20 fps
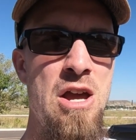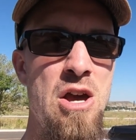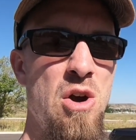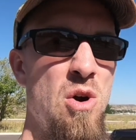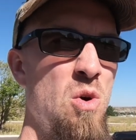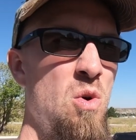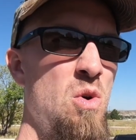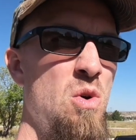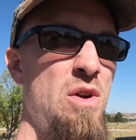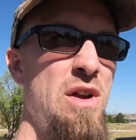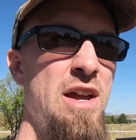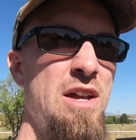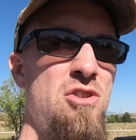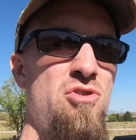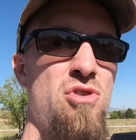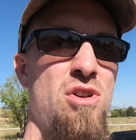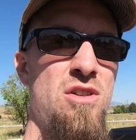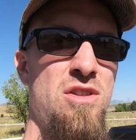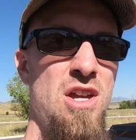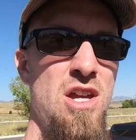or a
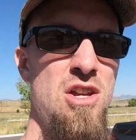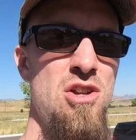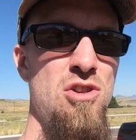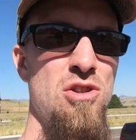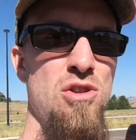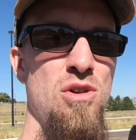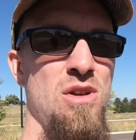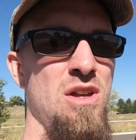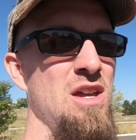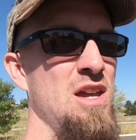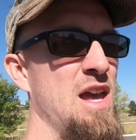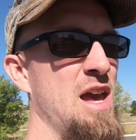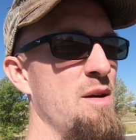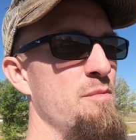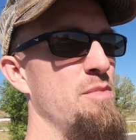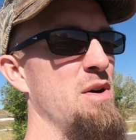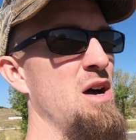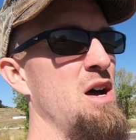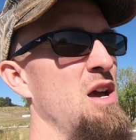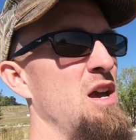truck that you're looking at
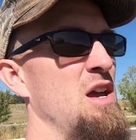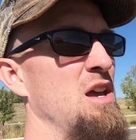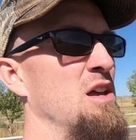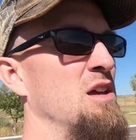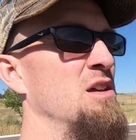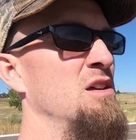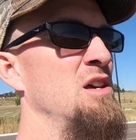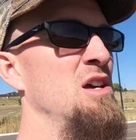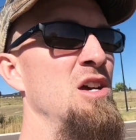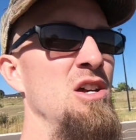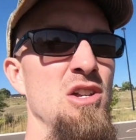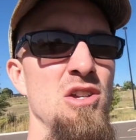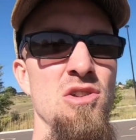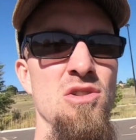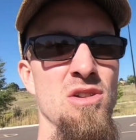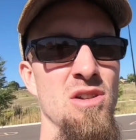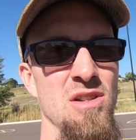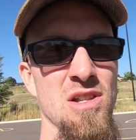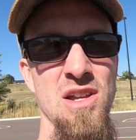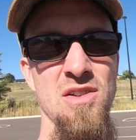buying, you
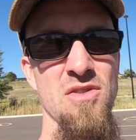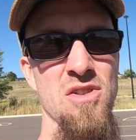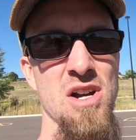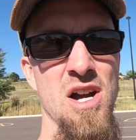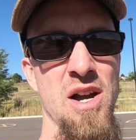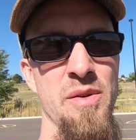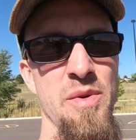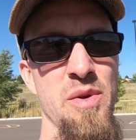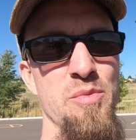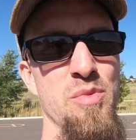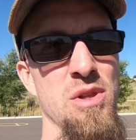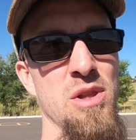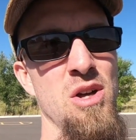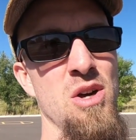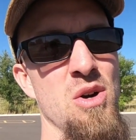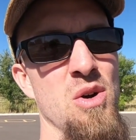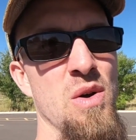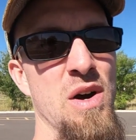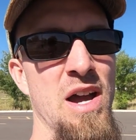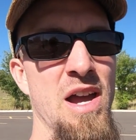can leave a comment
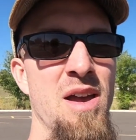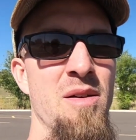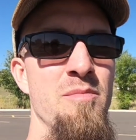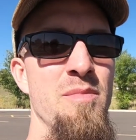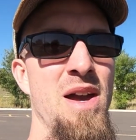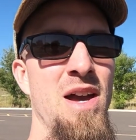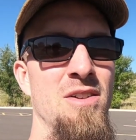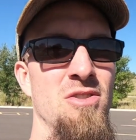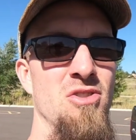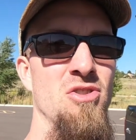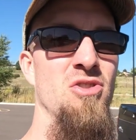below. I am master